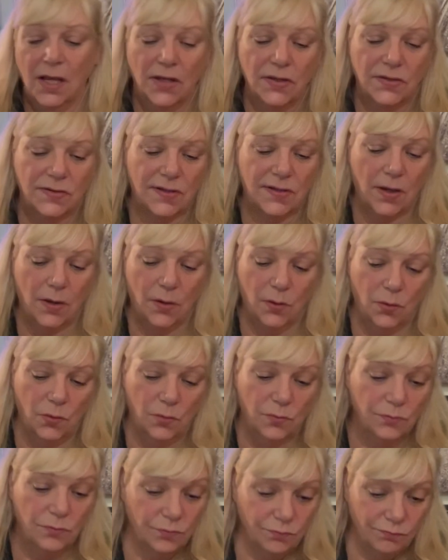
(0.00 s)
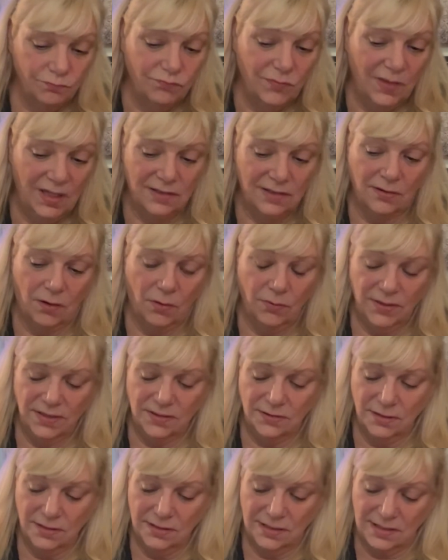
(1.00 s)
So it's always
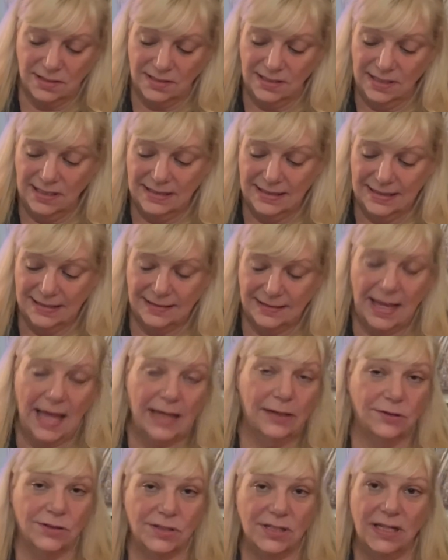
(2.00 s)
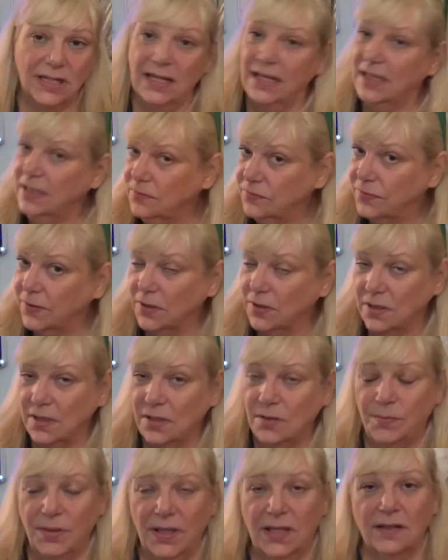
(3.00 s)
good to see this energy
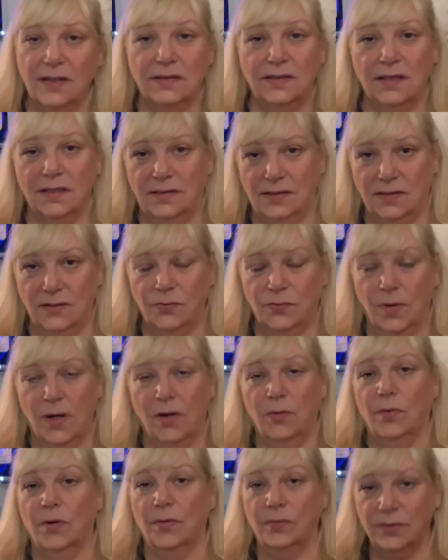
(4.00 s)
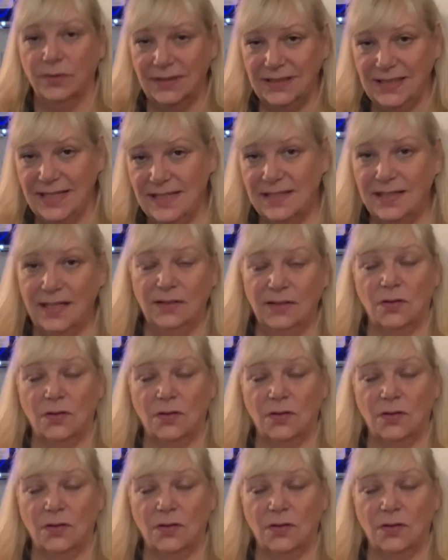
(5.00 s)
inverted, because this is where we're releasing